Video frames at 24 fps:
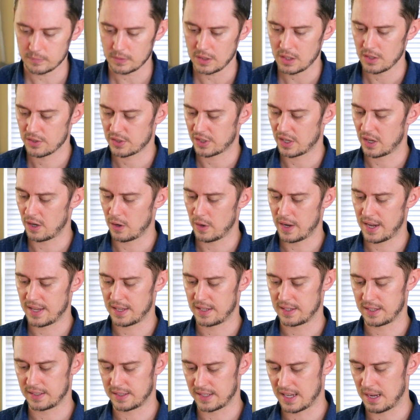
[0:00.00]
So as
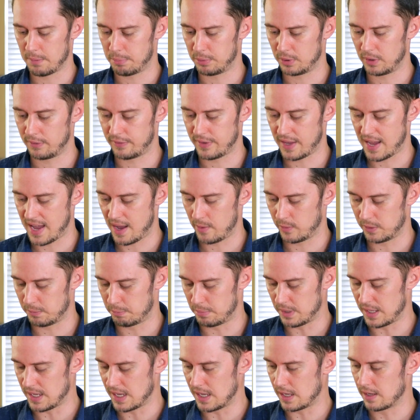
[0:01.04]
an example of that would
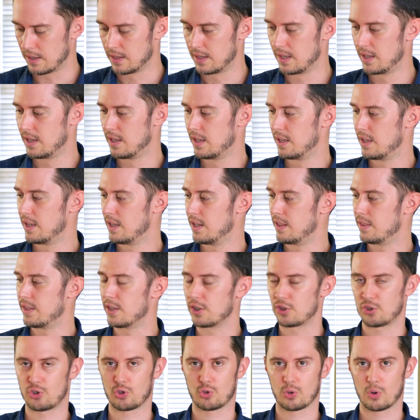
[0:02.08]
be
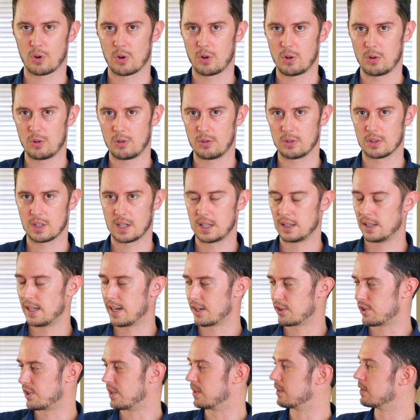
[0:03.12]
this Troll
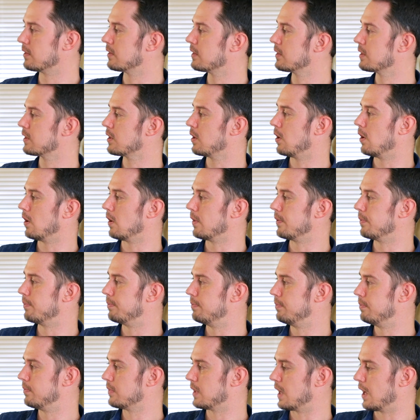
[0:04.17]
collection. It's called,
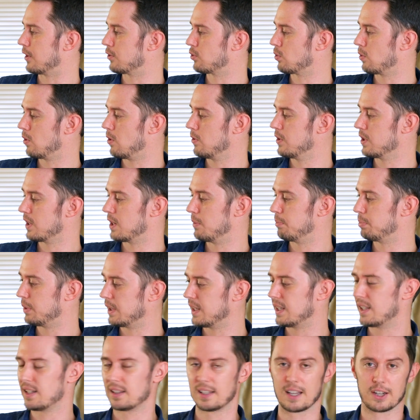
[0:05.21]
Troll the
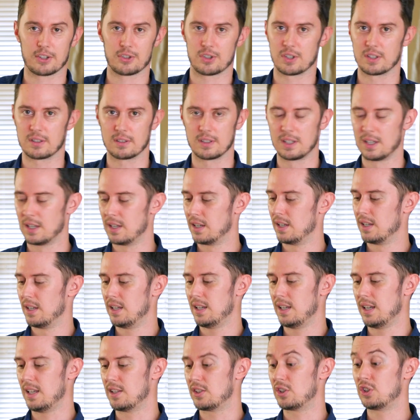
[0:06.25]
Complete Collection.
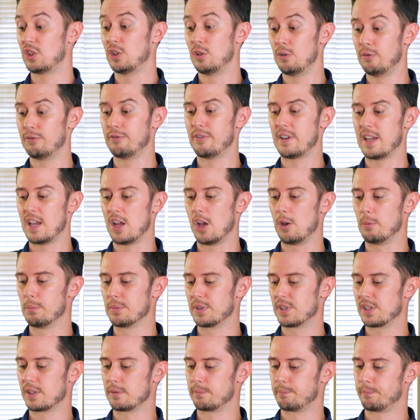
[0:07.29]
It's 2
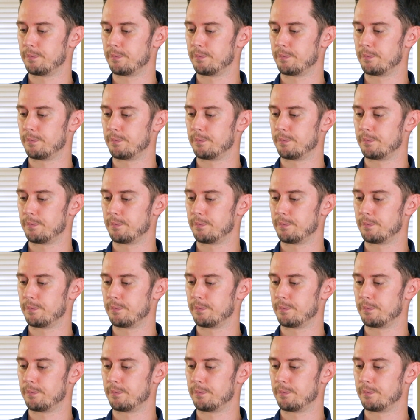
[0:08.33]
films,